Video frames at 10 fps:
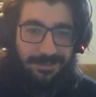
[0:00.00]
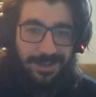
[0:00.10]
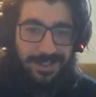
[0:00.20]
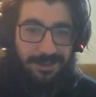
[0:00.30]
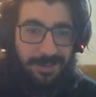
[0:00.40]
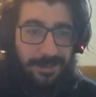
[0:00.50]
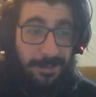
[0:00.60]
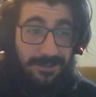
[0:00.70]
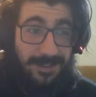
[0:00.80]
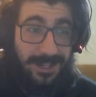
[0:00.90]
And it's like, well,
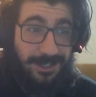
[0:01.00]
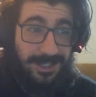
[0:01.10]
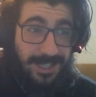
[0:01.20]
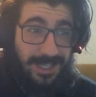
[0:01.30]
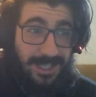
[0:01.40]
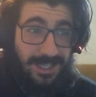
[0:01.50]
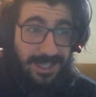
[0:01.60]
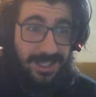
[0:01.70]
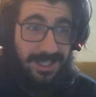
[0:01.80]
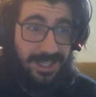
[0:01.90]
professionally,
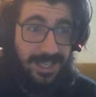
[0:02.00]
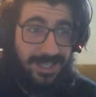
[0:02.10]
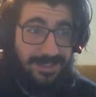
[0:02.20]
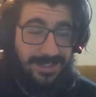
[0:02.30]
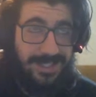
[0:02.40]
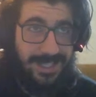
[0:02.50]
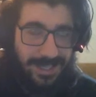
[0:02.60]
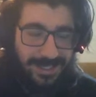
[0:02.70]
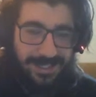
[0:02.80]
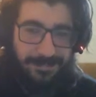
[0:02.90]
like
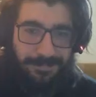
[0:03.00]
six,